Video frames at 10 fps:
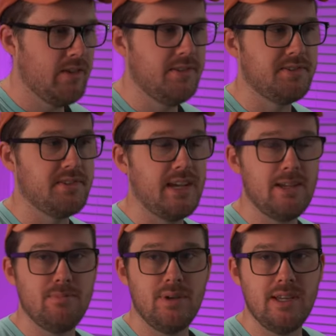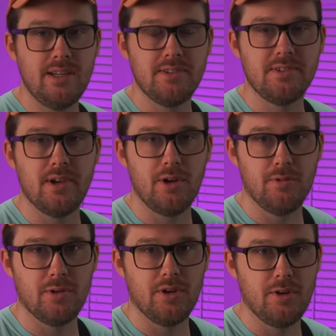the same piece
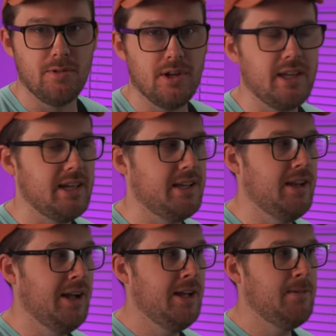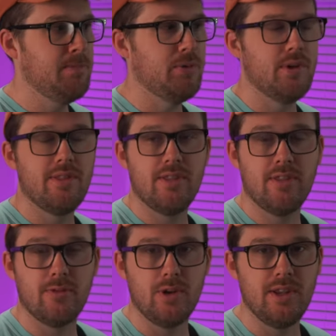over and over again, but with
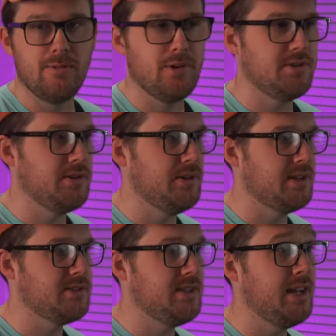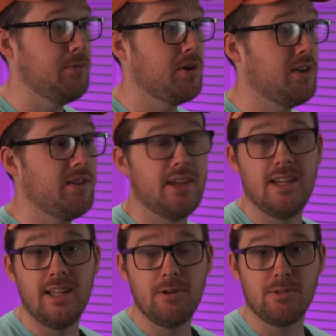three different tunings. Today we're gonna look
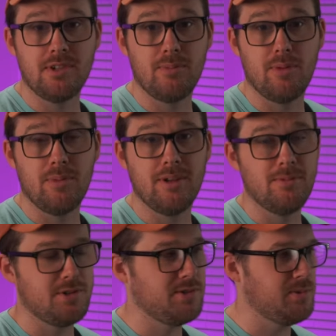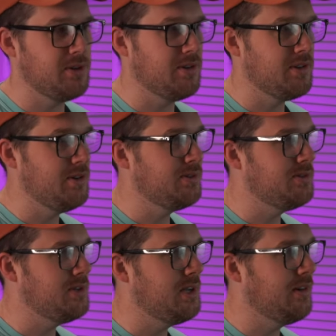at equal temperament, which is what you're used
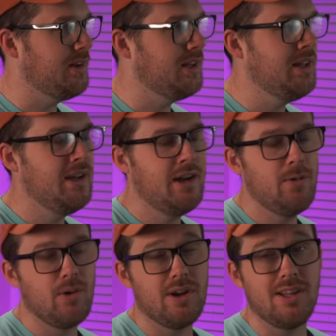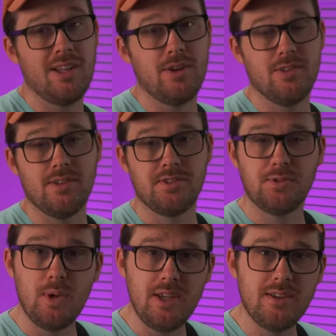to hearing. We're gonna hear the
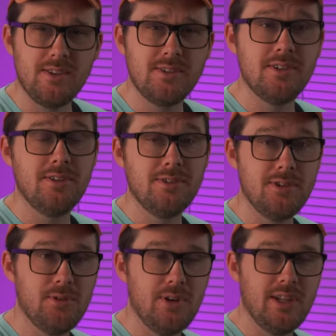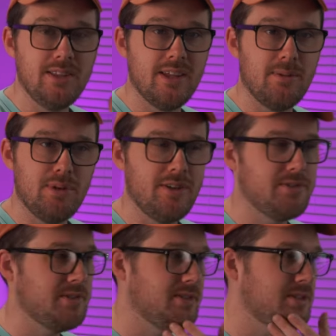sweetened tuning that
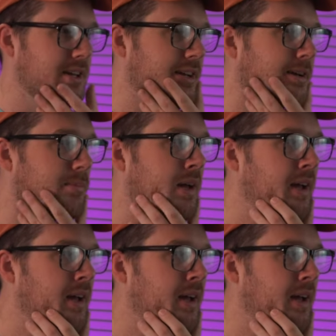Peterson set up.